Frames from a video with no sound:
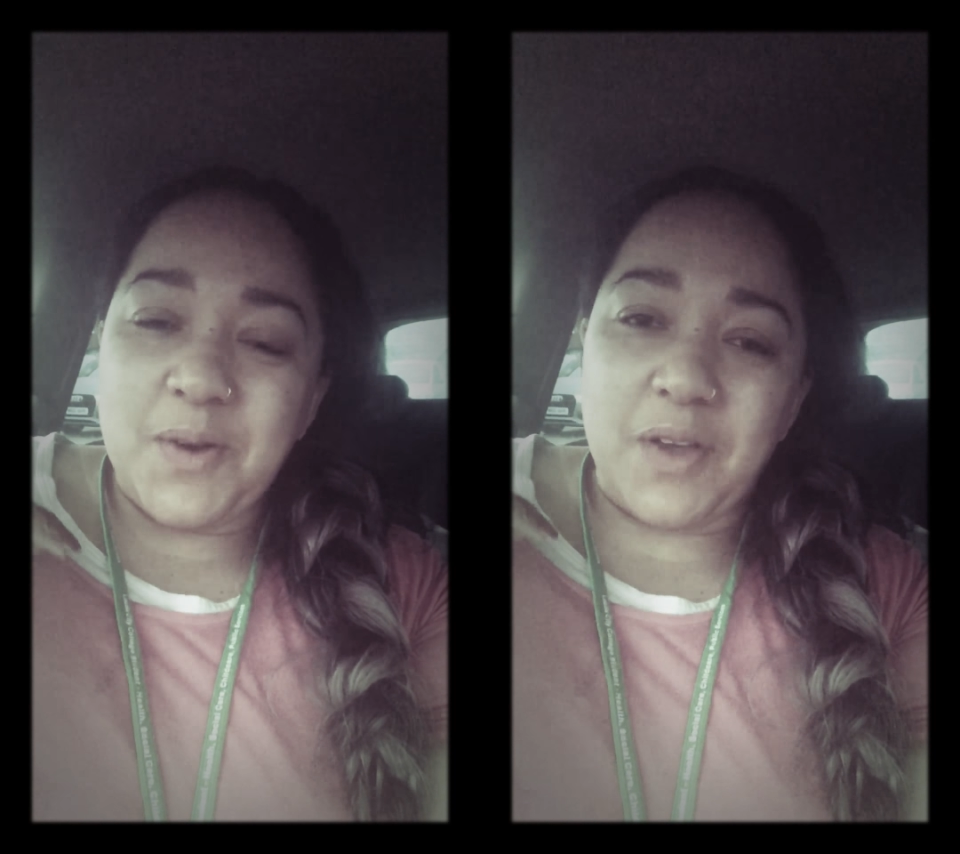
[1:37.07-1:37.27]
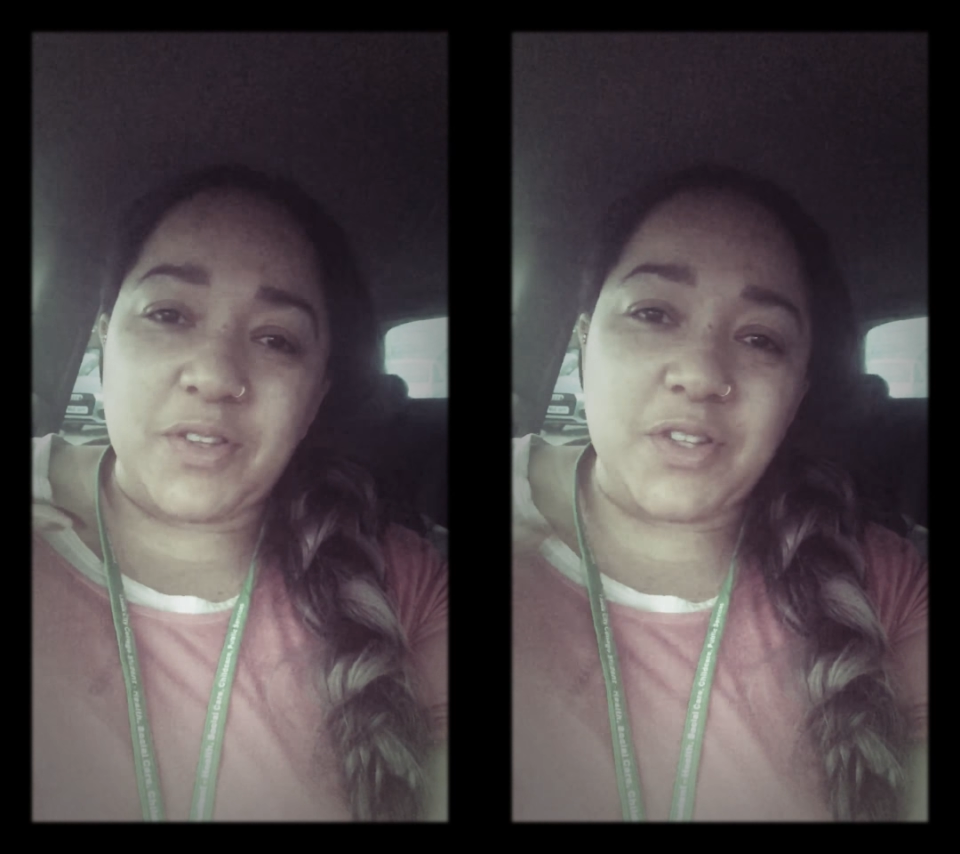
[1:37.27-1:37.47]

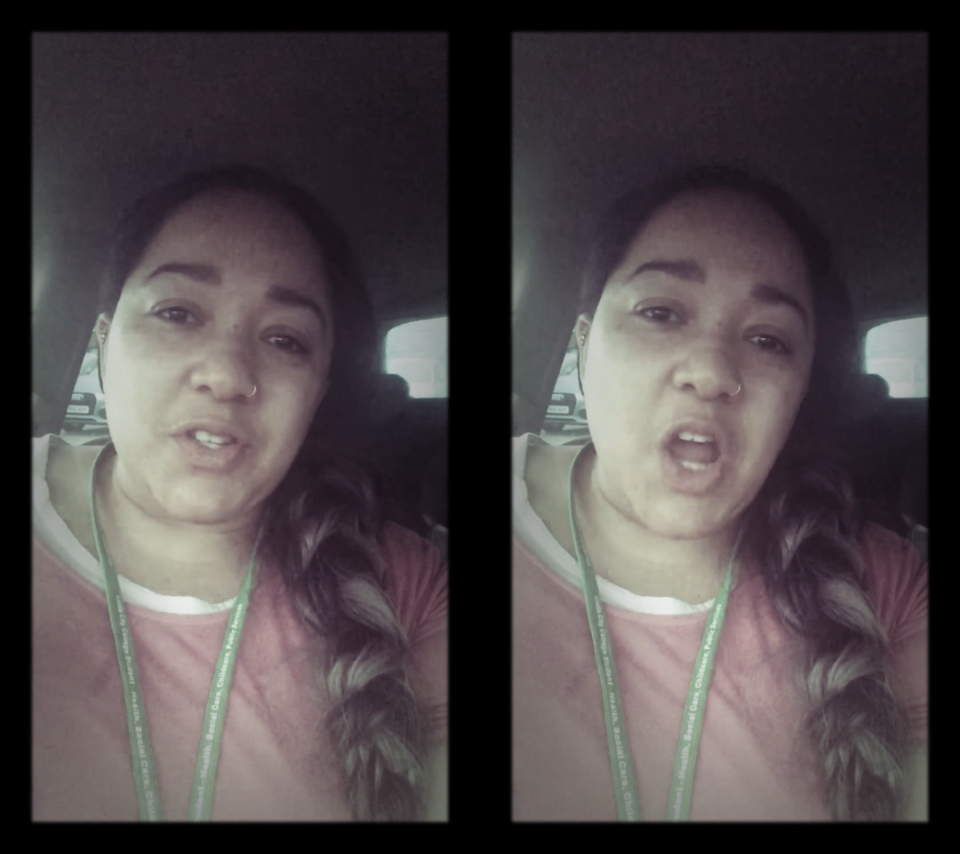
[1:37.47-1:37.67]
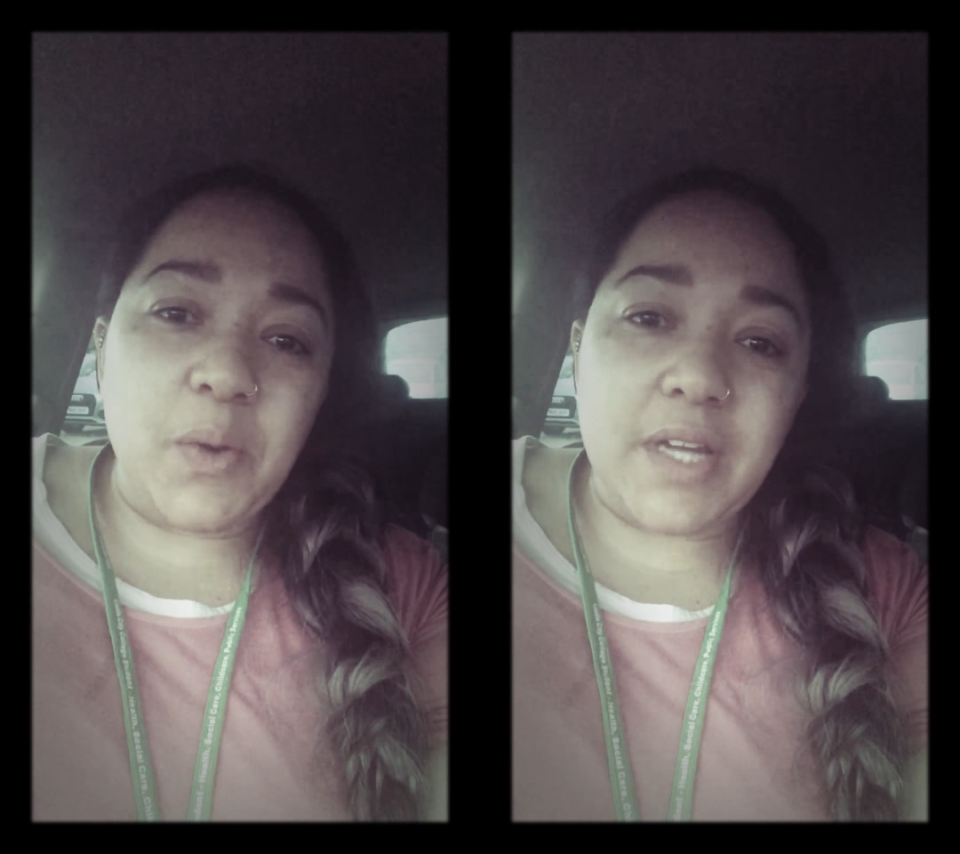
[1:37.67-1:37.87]
where the
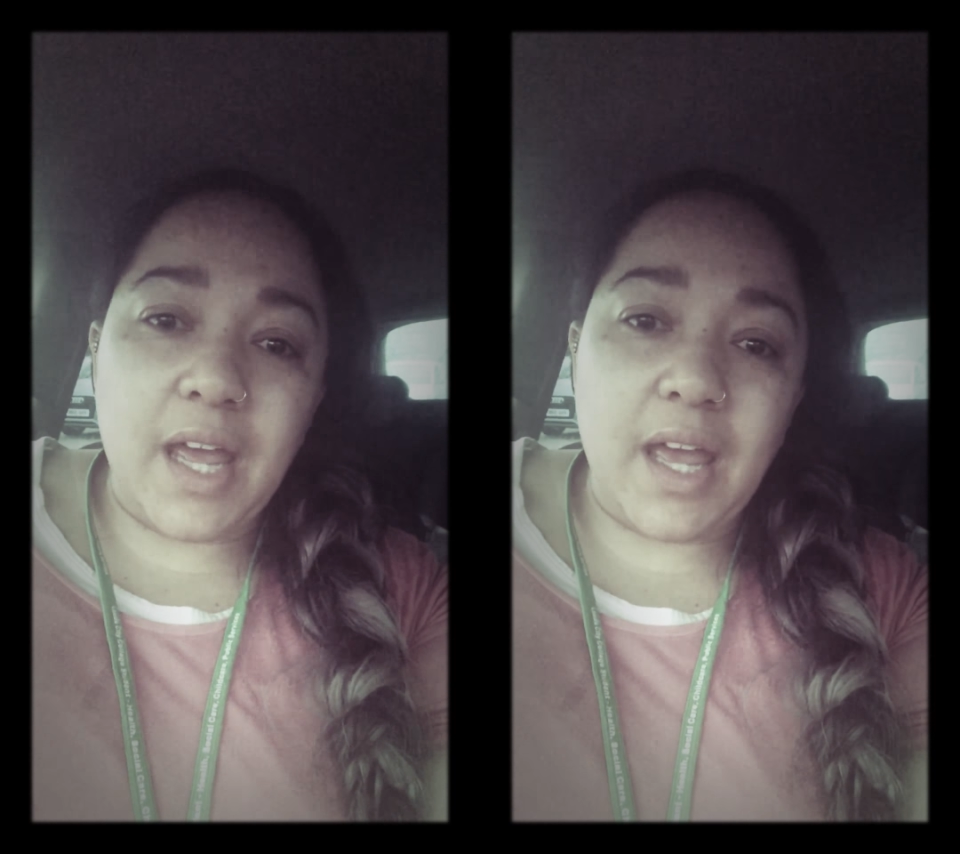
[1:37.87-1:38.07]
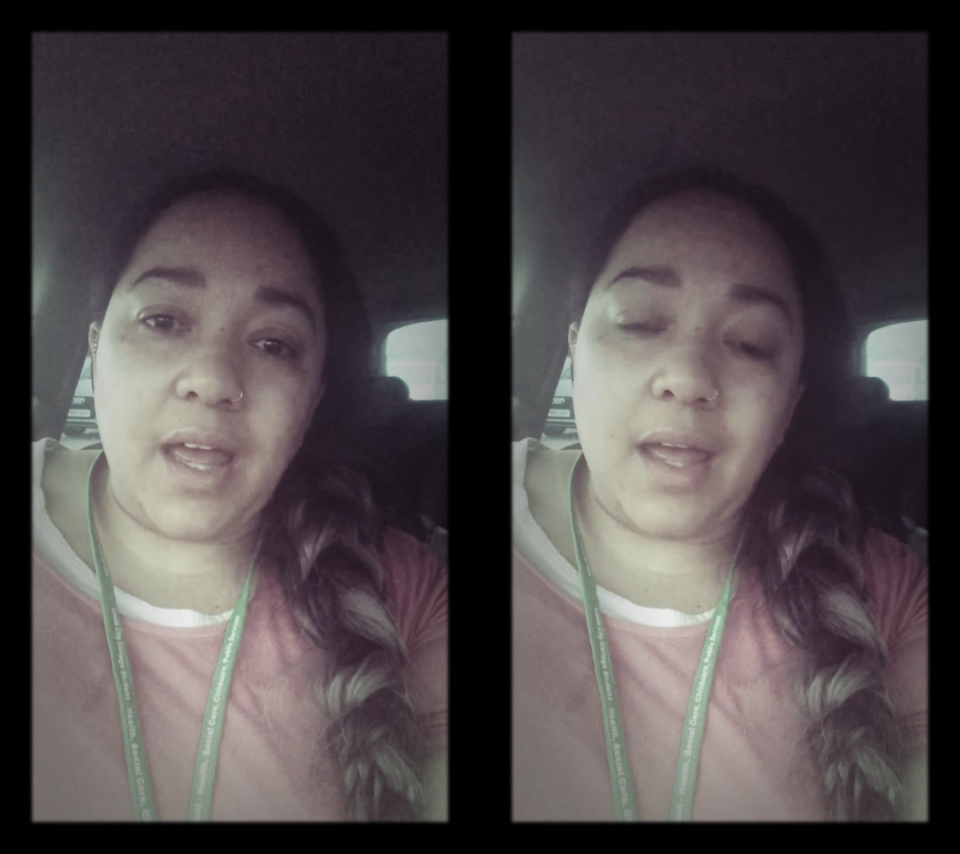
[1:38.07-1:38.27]
snow had
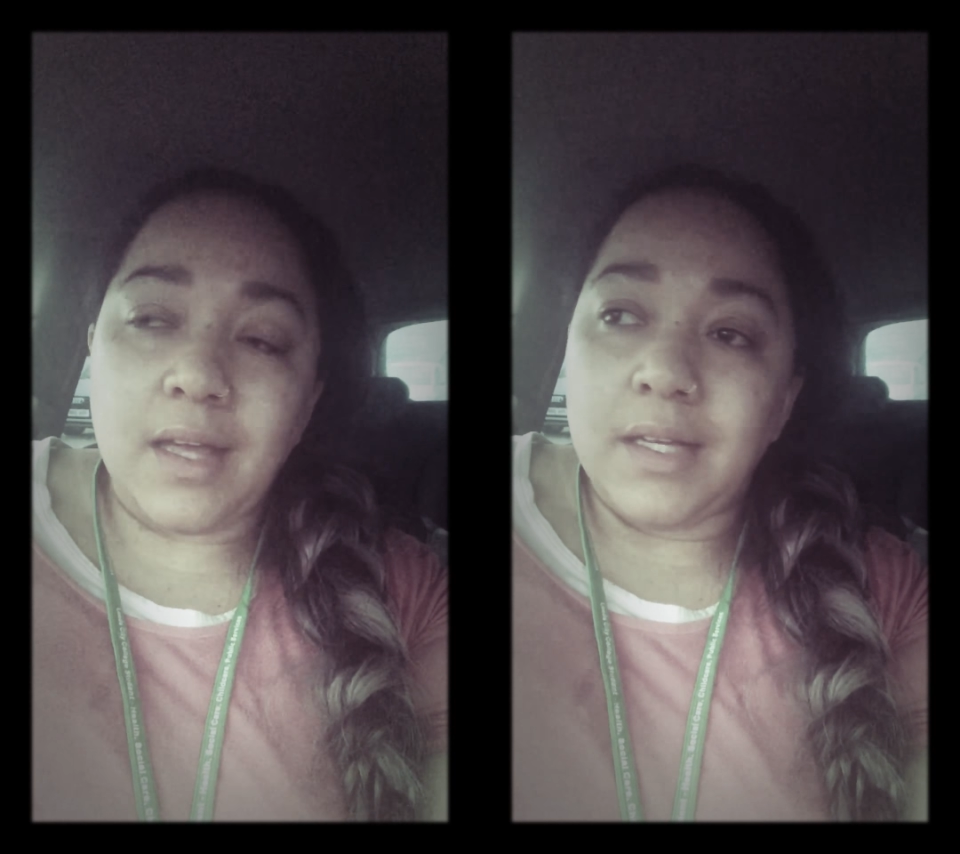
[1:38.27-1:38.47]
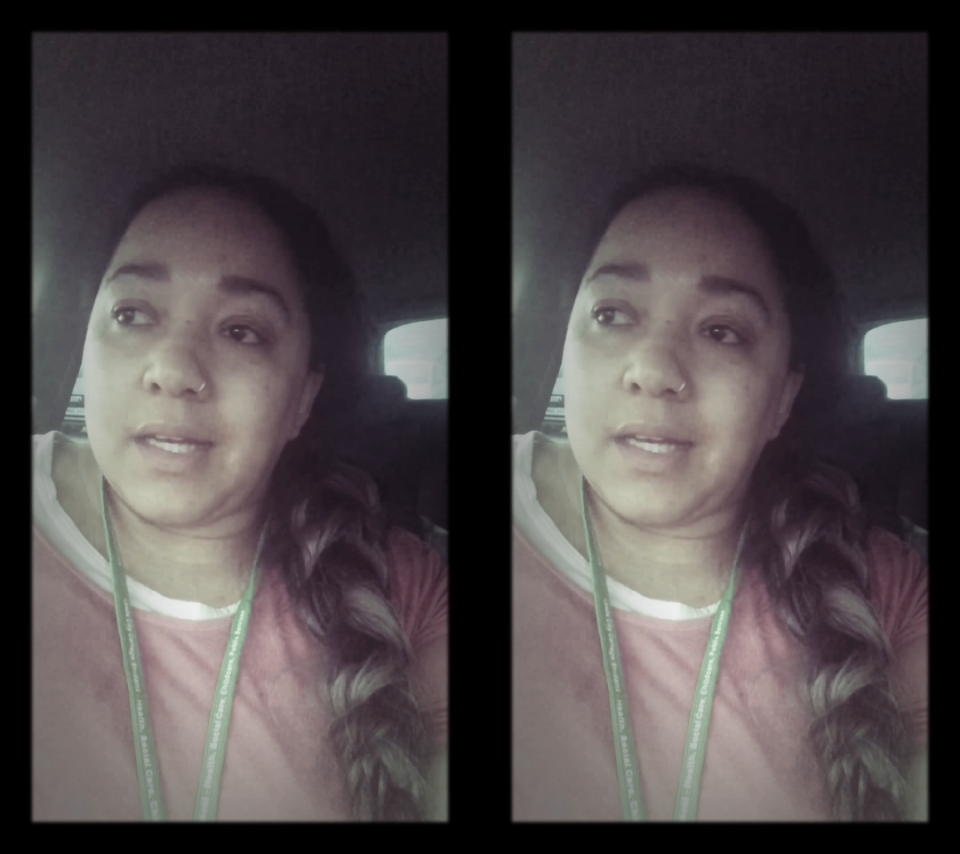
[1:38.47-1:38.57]
hit,